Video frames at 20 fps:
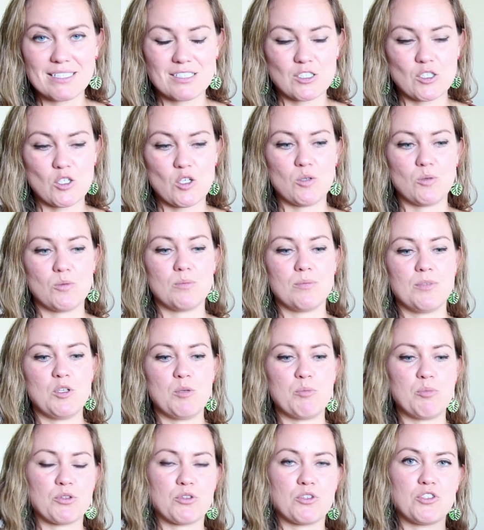So you
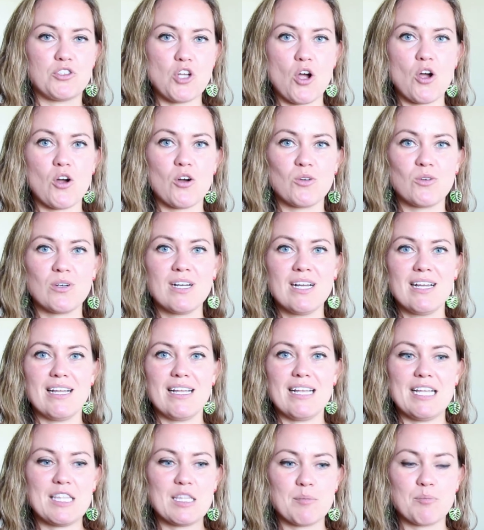put the dough
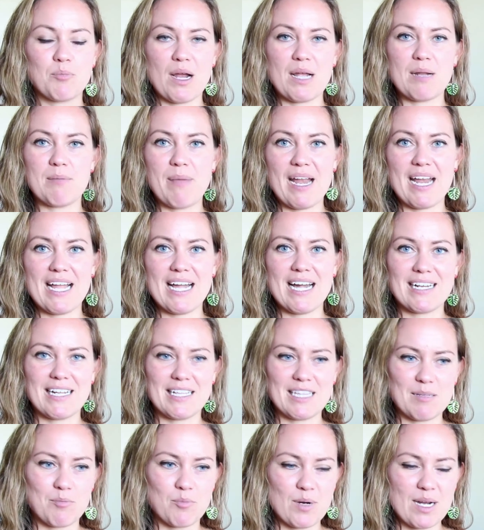in the bread pan
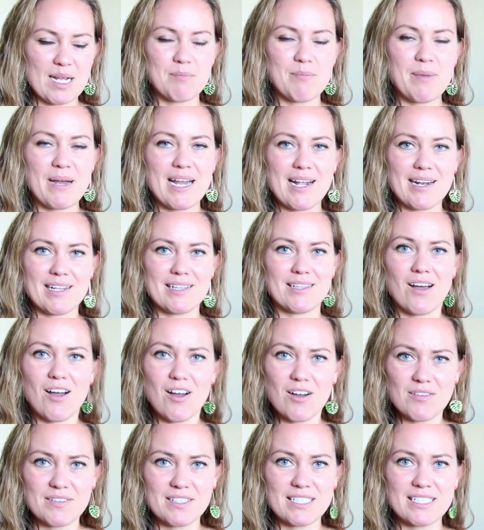and the bread pan in the
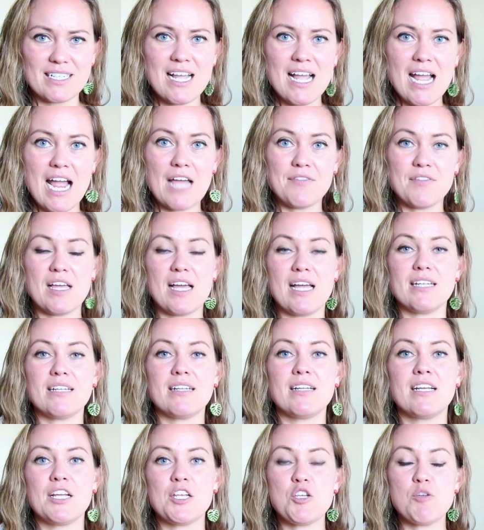oven, and then
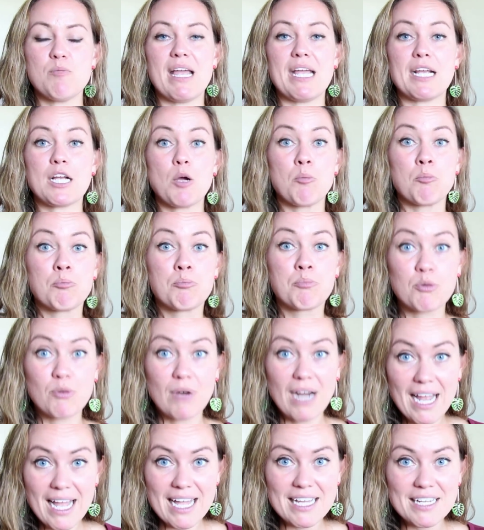you make
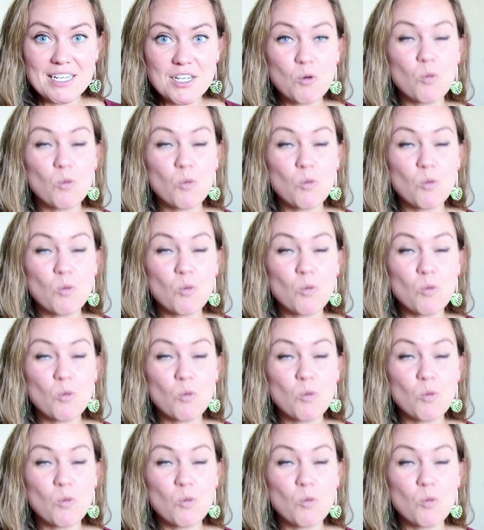bread,